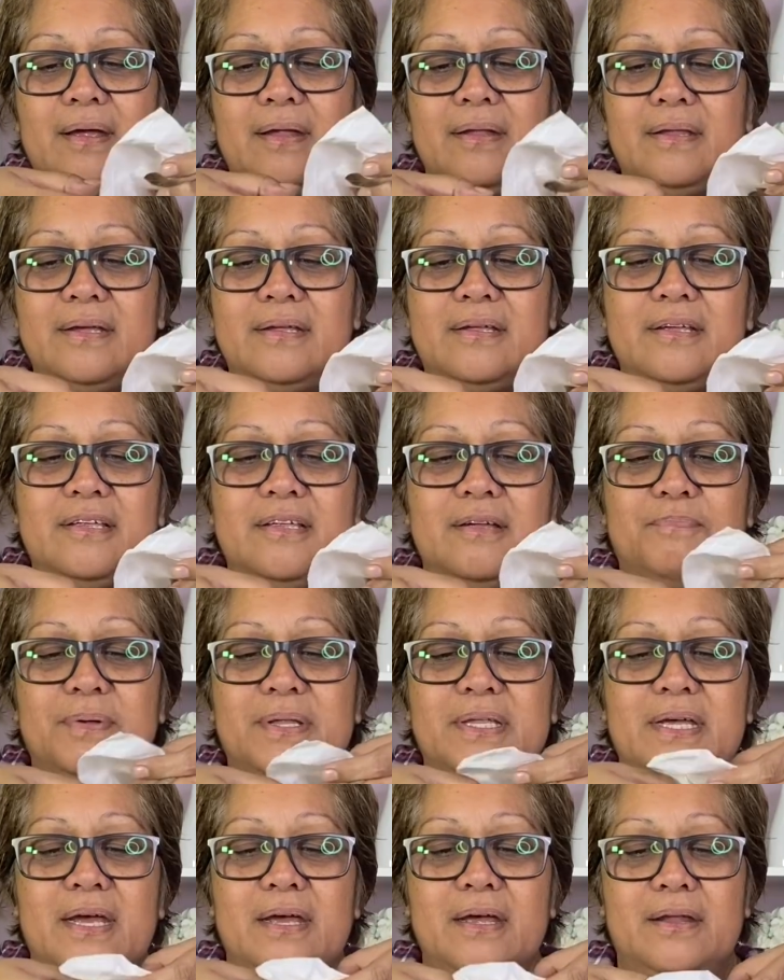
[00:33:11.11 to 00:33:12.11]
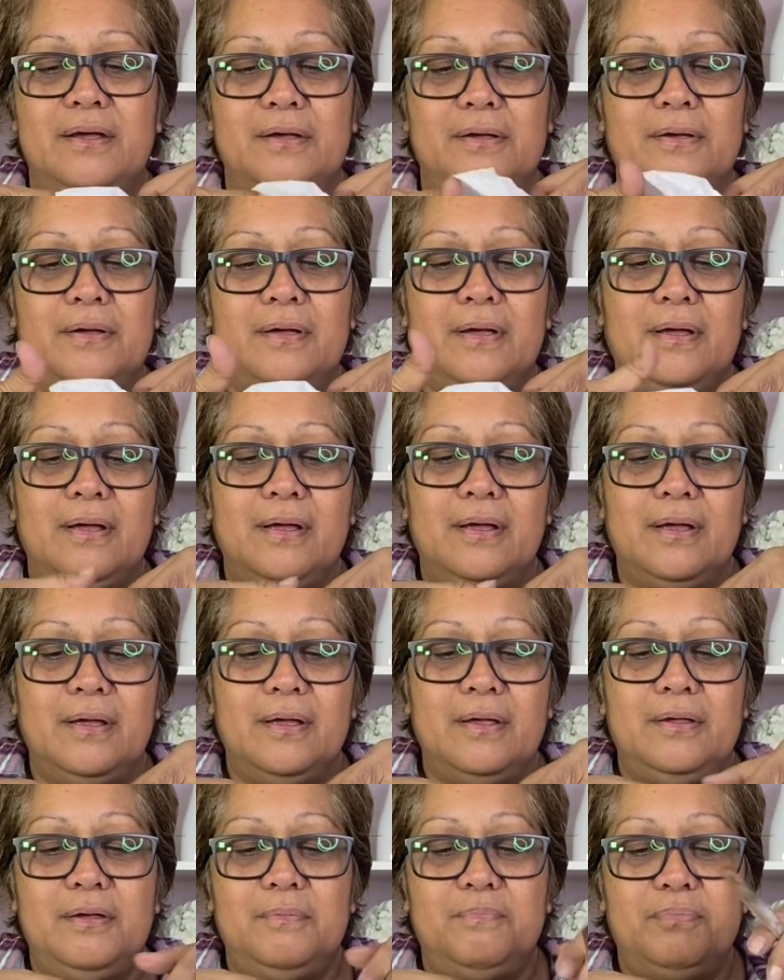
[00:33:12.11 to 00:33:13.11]
This is the potato.
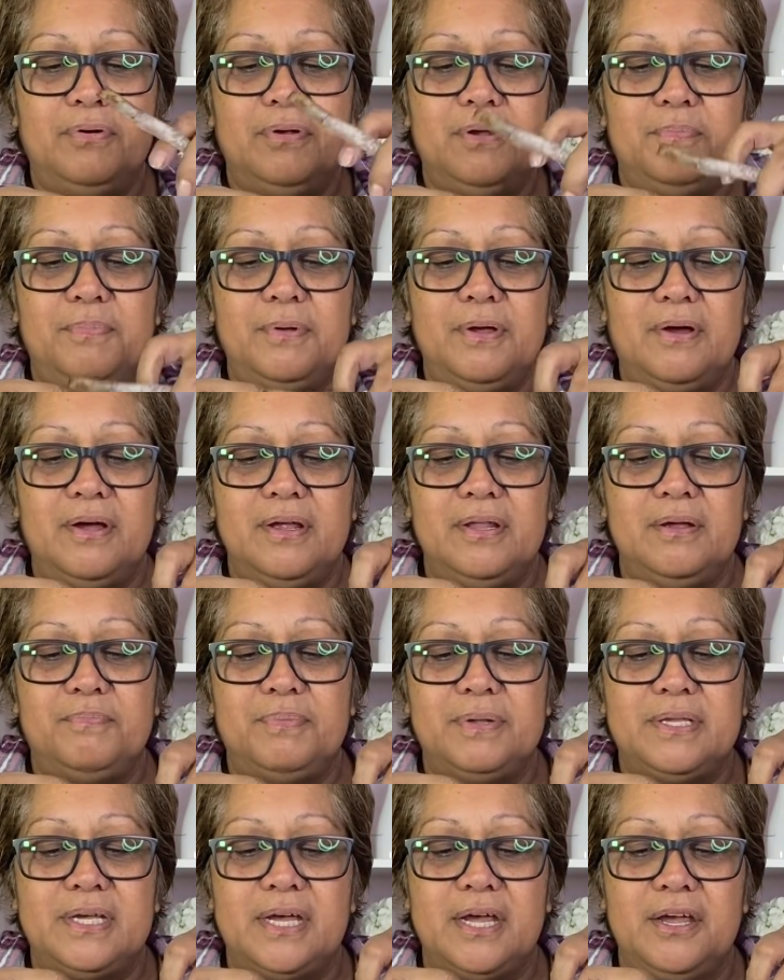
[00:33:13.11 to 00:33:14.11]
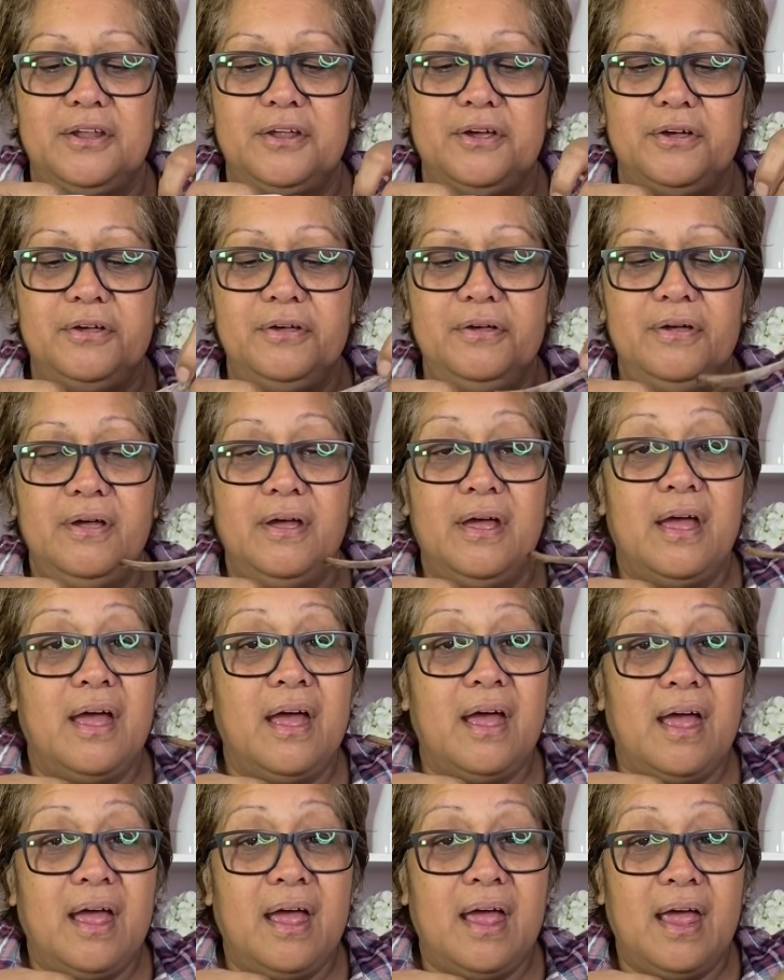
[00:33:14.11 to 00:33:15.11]
You put it behind the potato,
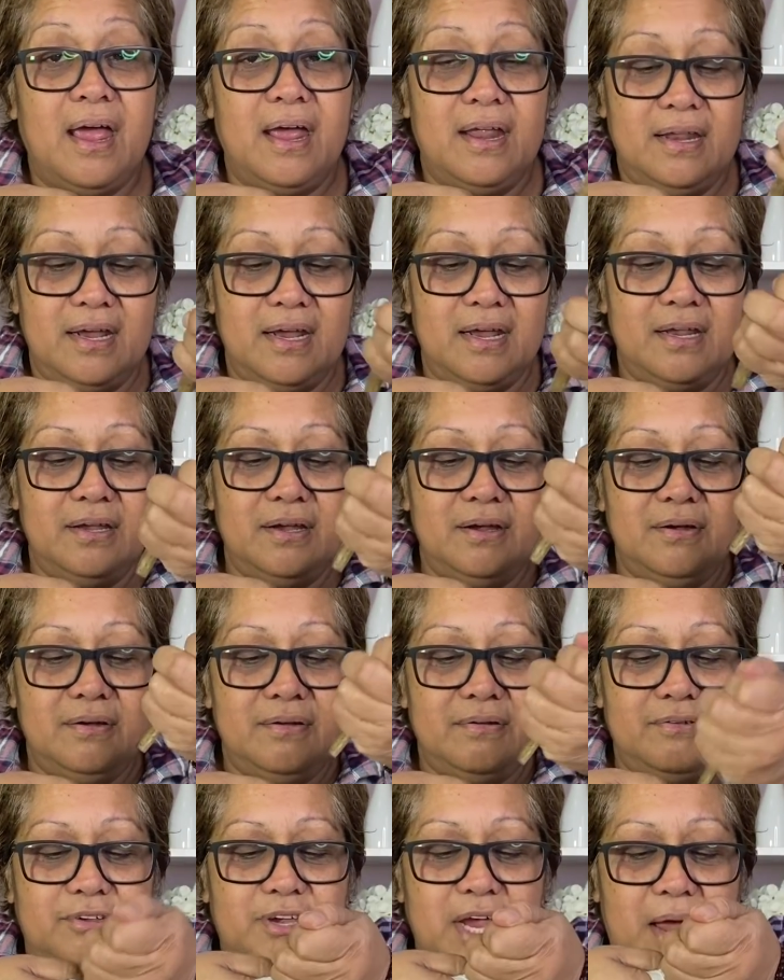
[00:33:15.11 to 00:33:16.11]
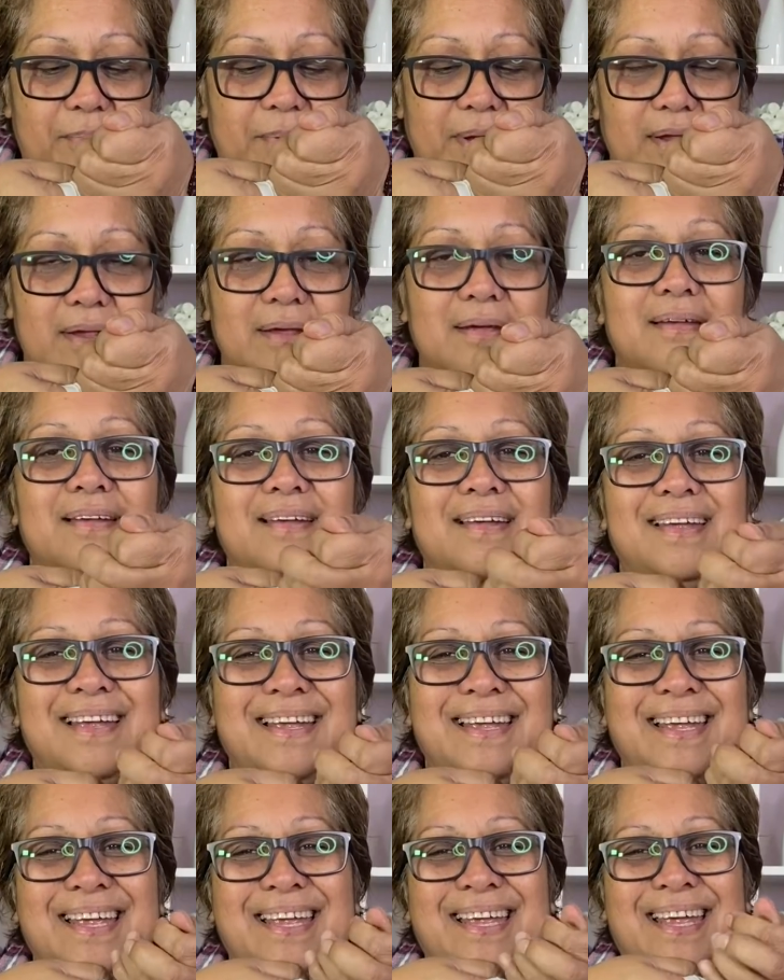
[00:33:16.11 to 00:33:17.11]
and then you jab
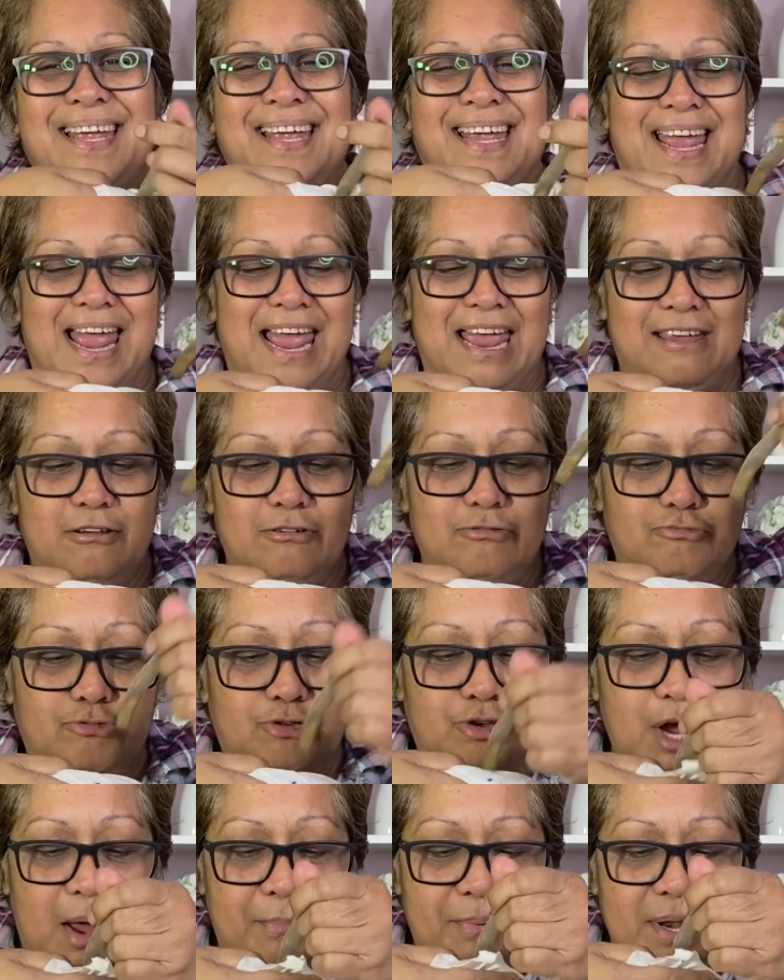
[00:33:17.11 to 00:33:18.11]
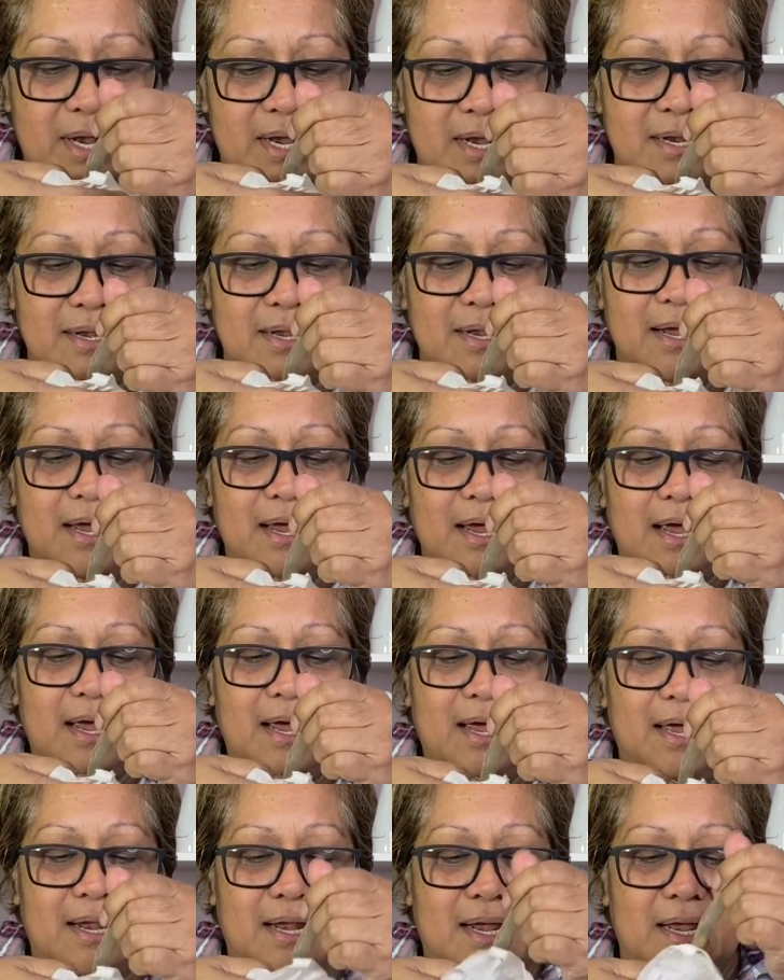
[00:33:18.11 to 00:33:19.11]
it. You jab it in.
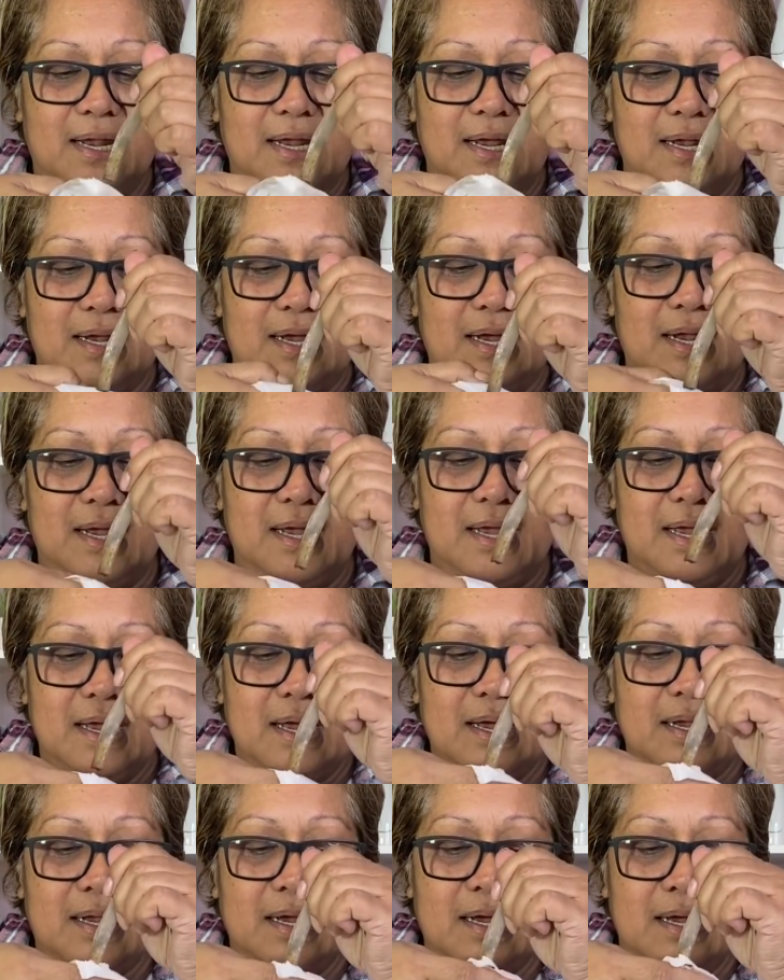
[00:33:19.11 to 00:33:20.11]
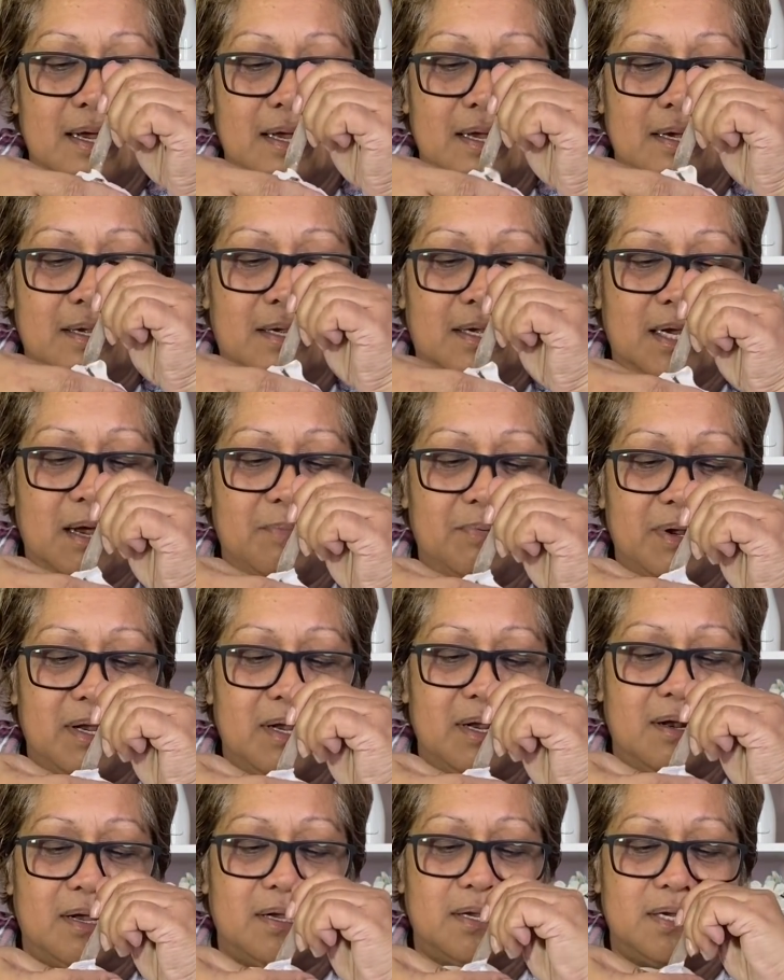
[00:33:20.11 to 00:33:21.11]
And then jab it
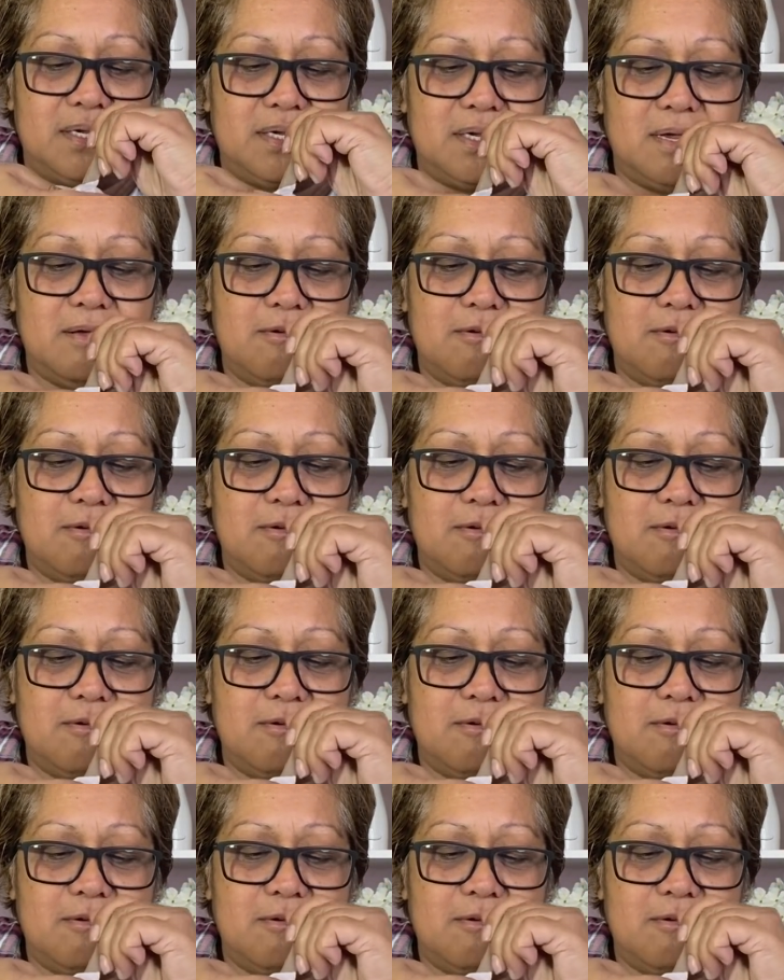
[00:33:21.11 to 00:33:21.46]
in like this.